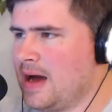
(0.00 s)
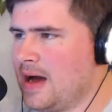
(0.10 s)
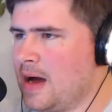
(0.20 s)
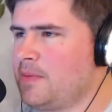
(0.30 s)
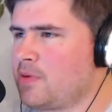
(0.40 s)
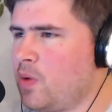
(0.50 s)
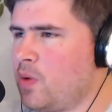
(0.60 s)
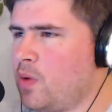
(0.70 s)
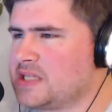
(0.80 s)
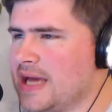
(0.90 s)
I'll be able to
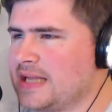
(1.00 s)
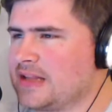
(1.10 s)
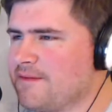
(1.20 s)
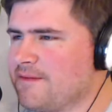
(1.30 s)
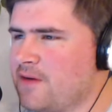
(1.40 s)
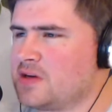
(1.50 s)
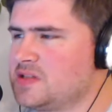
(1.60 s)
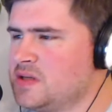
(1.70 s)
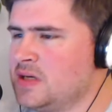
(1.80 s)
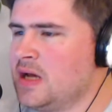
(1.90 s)
watch like the
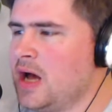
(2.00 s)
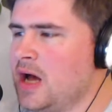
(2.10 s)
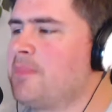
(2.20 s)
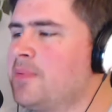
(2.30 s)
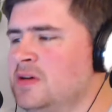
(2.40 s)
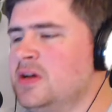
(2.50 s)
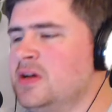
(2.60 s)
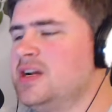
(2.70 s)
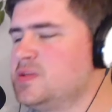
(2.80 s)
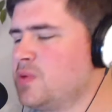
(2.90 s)
first.
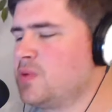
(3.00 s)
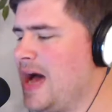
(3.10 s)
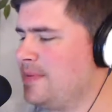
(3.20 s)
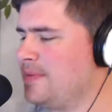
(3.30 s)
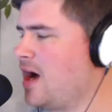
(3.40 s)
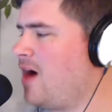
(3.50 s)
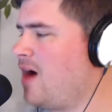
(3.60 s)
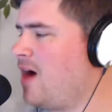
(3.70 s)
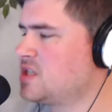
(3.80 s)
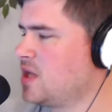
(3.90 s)
Here's what'll happen. I'll
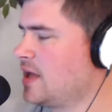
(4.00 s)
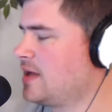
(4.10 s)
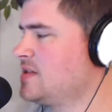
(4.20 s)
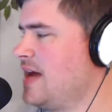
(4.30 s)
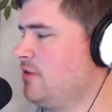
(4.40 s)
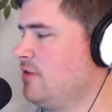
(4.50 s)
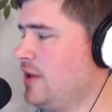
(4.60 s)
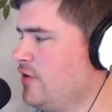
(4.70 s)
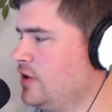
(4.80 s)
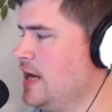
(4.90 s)
watch because I have to leave
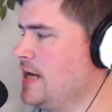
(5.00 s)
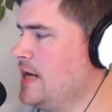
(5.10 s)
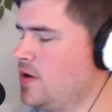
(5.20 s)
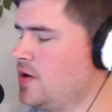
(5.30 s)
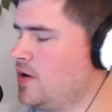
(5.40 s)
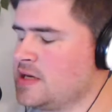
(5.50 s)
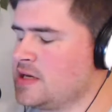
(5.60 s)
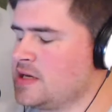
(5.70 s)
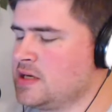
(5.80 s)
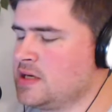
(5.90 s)
at 9:30,
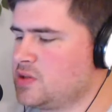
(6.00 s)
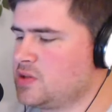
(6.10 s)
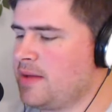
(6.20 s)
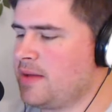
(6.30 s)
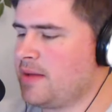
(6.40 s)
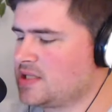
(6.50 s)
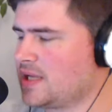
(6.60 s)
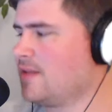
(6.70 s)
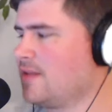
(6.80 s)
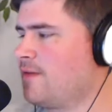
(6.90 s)
so I'll be able to watch like
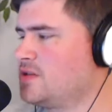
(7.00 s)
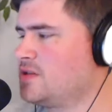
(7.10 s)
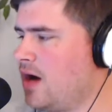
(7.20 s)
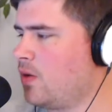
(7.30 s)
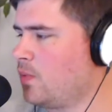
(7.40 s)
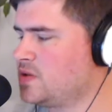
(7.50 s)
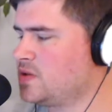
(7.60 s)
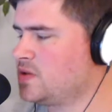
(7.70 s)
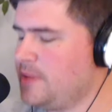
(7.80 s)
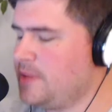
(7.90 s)
the first hour, which will
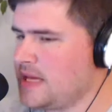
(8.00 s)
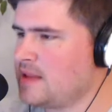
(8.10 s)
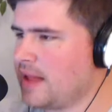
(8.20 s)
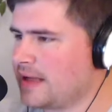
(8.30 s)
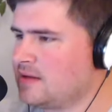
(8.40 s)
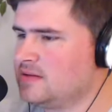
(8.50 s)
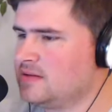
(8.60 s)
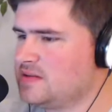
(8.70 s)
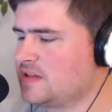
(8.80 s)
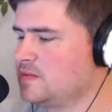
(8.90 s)
be like
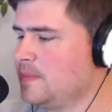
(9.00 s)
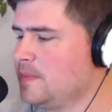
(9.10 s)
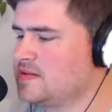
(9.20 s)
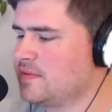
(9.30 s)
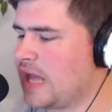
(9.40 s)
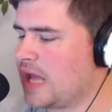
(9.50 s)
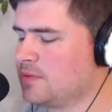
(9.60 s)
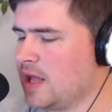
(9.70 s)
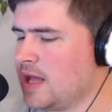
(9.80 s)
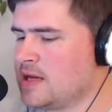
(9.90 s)
6 minutes of
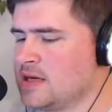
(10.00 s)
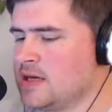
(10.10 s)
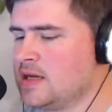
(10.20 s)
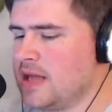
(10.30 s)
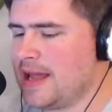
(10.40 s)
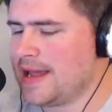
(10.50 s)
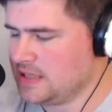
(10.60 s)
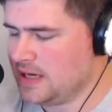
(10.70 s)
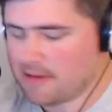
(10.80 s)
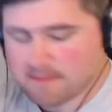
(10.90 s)
gameplay, and
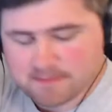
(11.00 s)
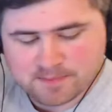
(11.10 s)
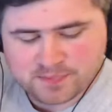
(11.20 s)
that'll